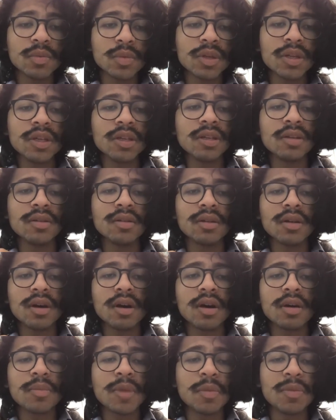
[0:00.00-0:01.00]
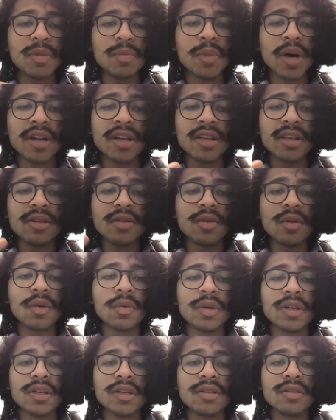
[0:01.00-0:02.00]
We need maybe money or
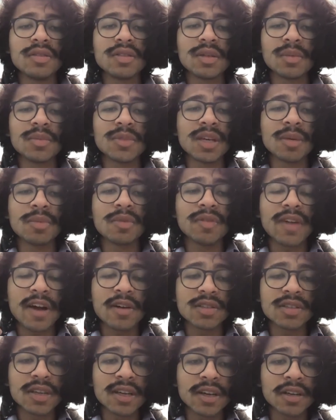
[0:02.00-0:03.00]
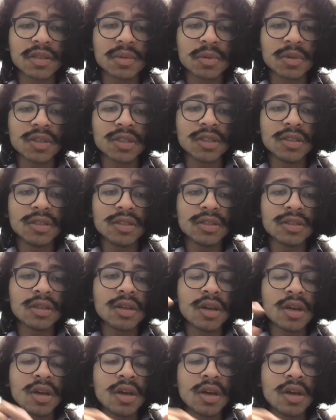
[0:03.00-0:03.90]
we need some type of outside expertise.